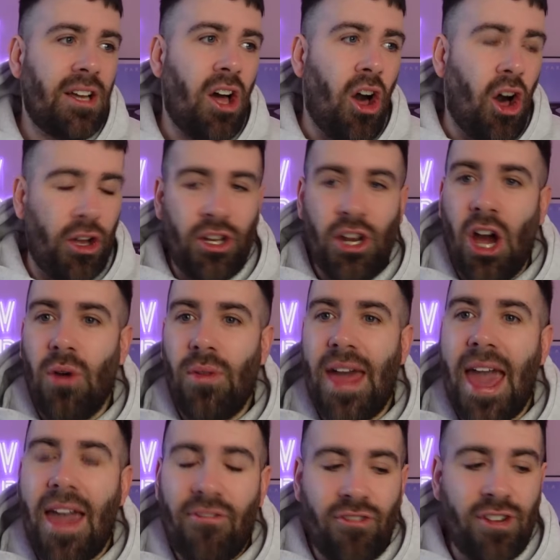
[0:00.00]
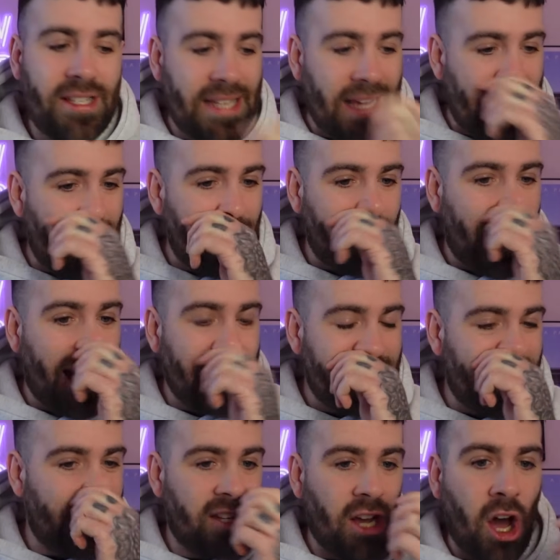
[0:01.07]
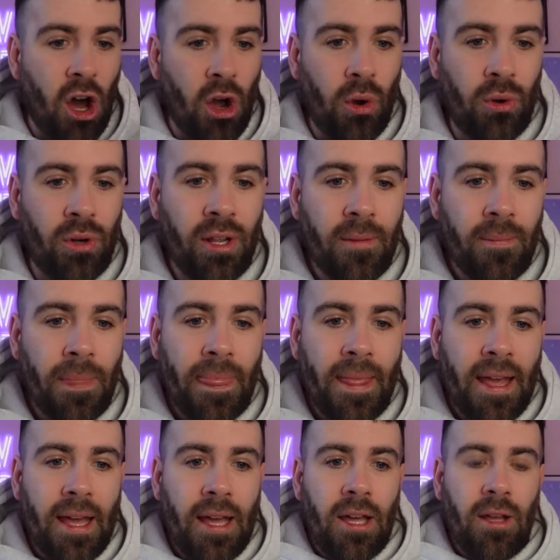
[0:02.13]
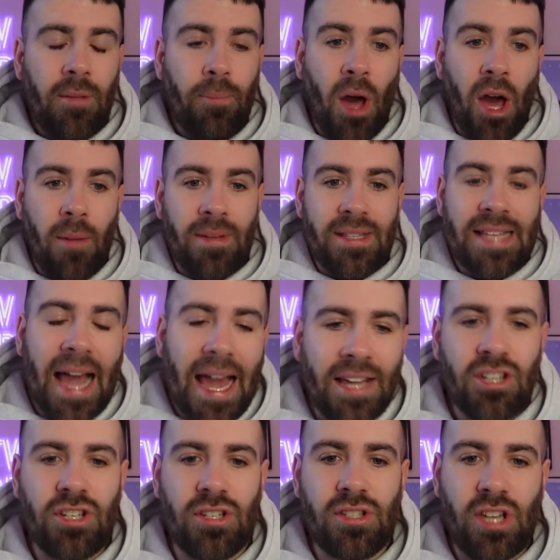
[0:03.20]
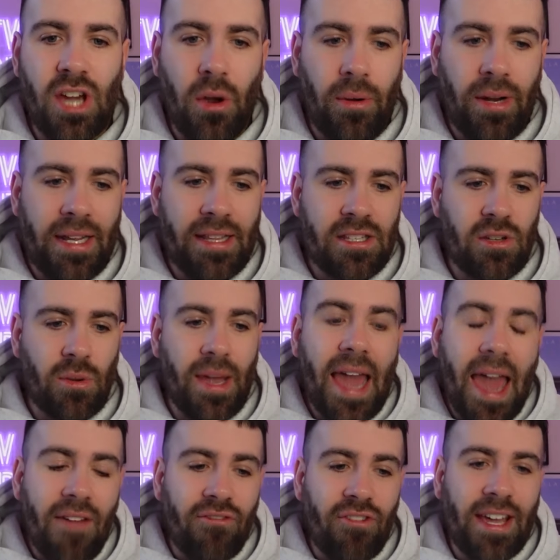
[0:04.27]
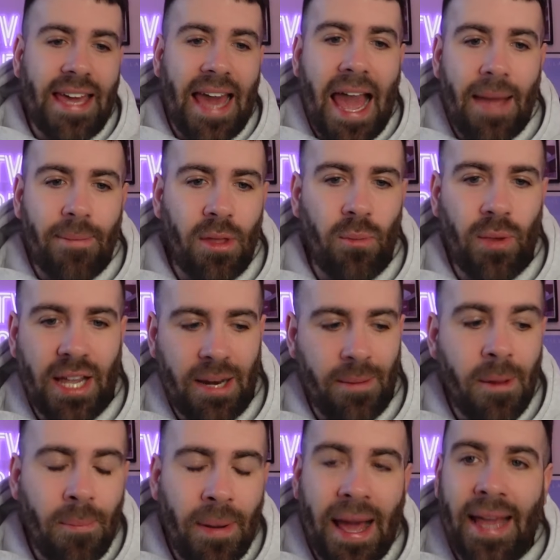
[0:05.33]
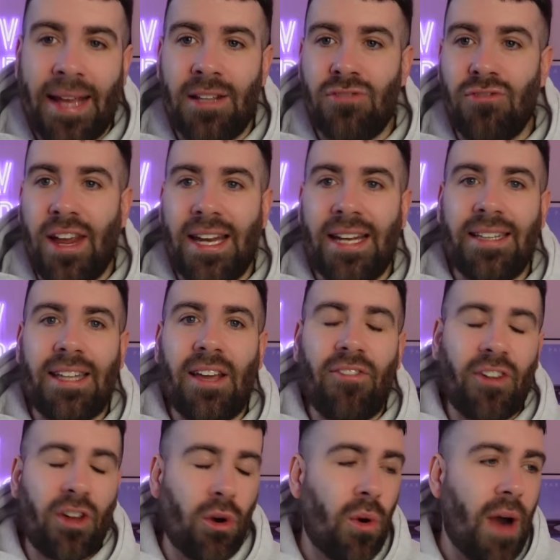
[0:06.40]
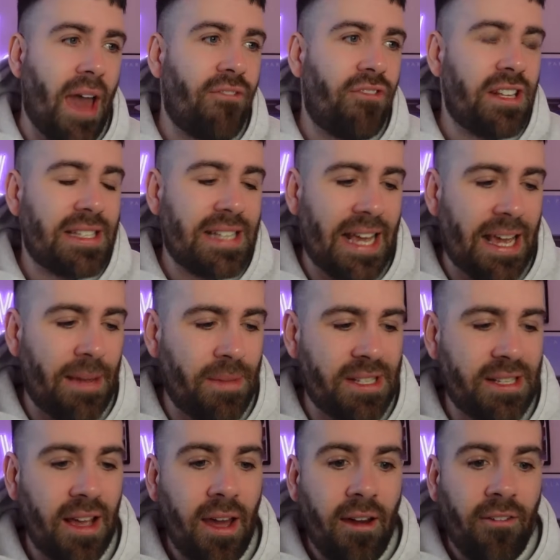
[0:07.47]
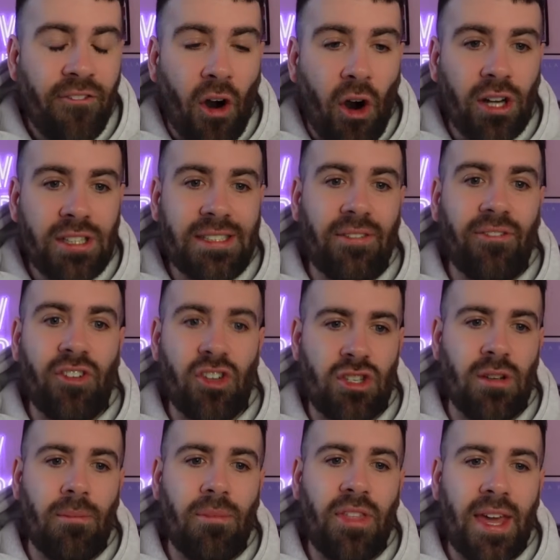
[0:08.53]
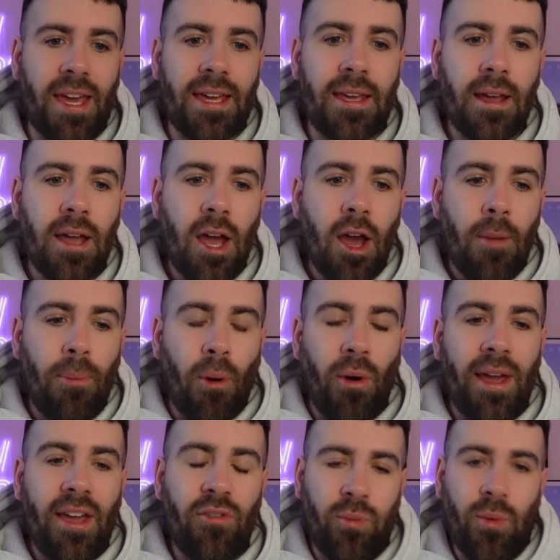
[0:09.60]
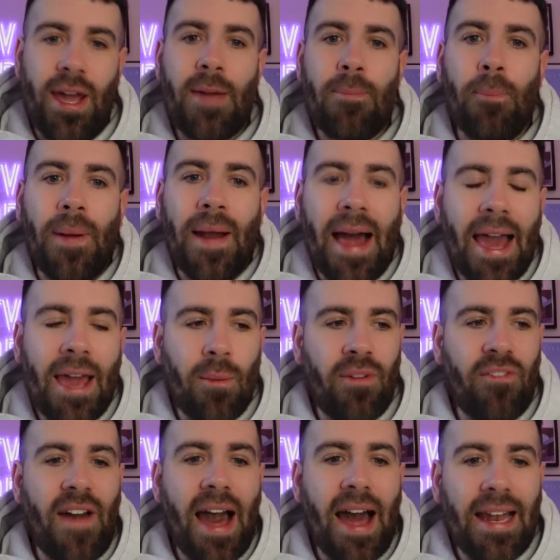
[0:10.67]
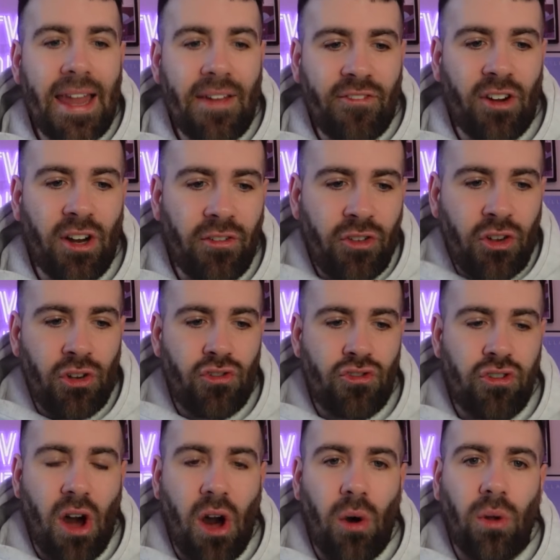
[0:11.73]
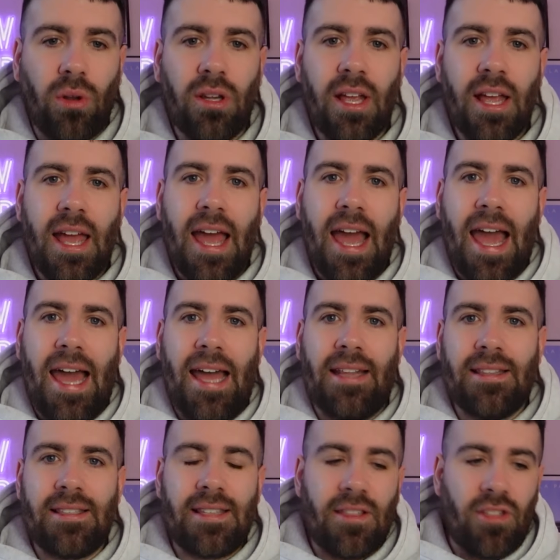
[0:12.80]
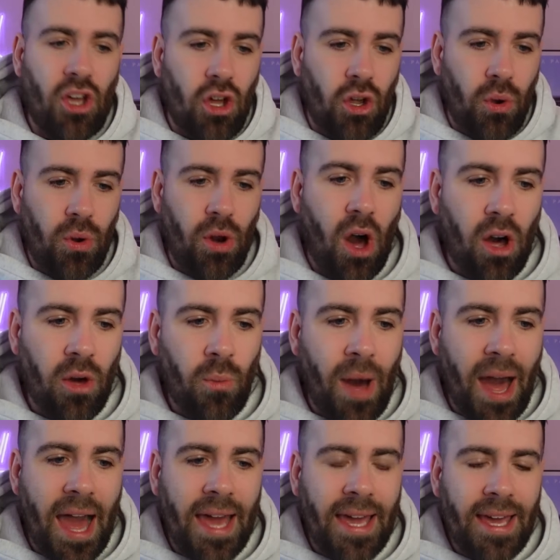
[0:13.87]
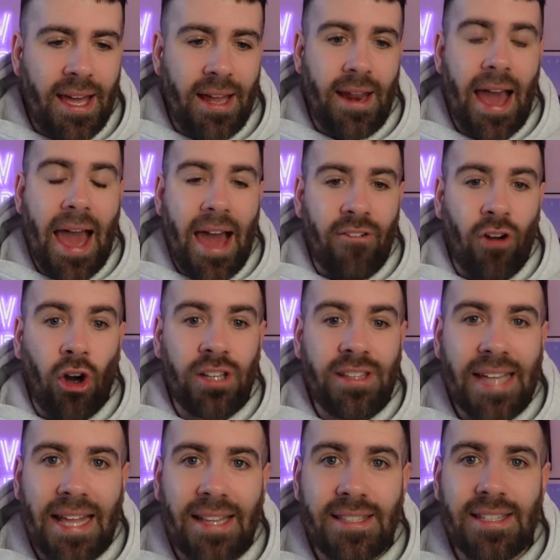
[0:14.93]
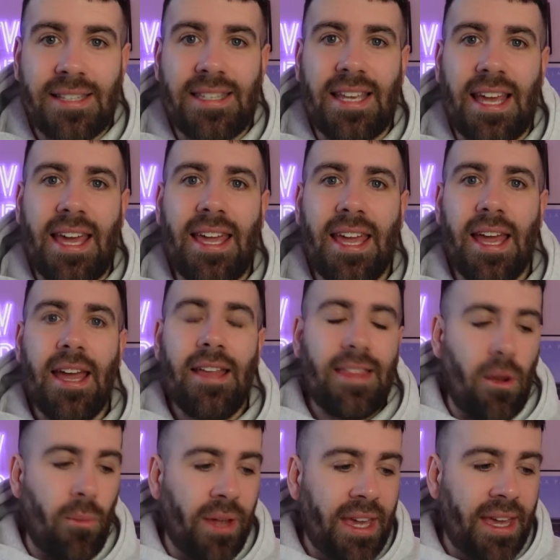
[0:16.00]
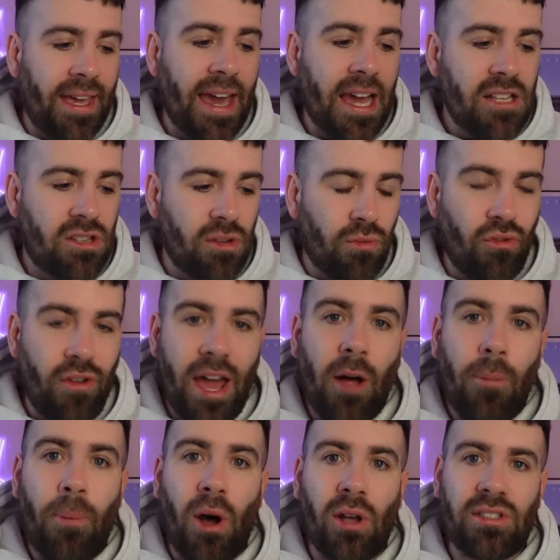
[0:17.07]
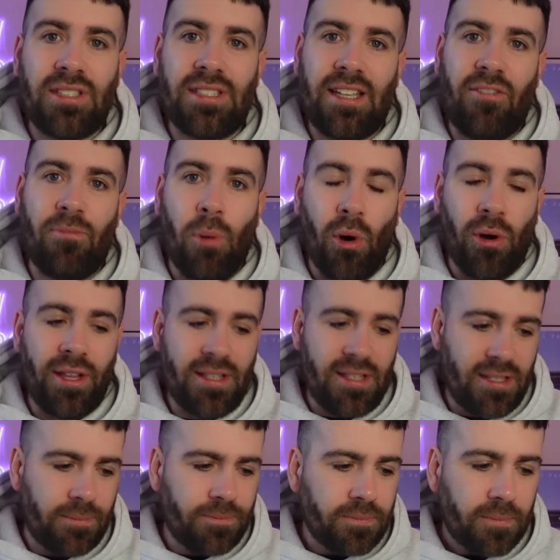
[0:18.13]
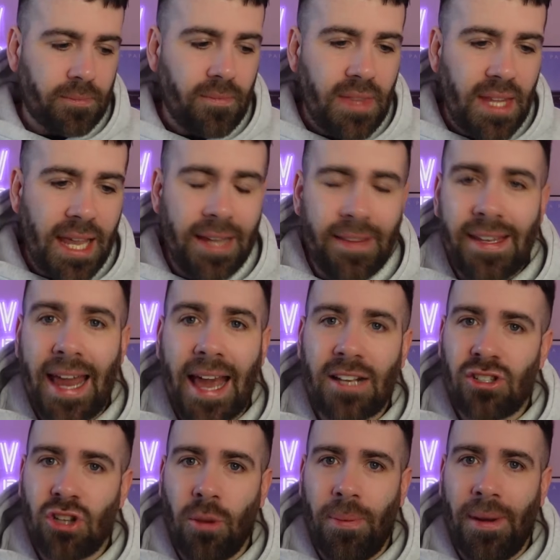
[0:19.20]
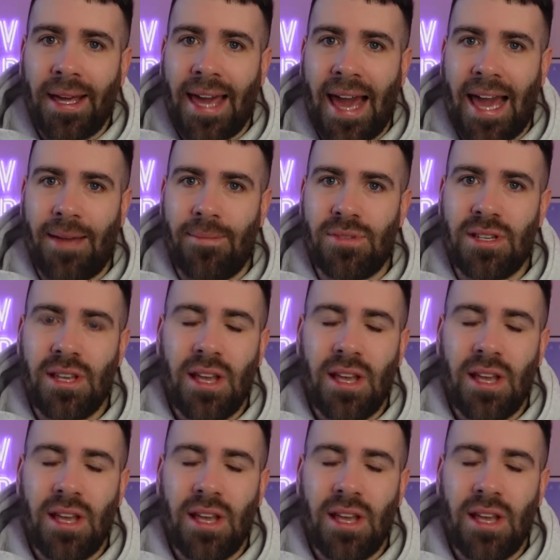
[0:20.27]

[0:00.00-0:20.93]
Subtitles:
I know that every team has its own permutations going into it. Every game that we're going to be playing is really difficult. Every team is fighting for something. But if we play with our level of control and the Unai way and our identity, then we can get some real positive points in the next couple of games.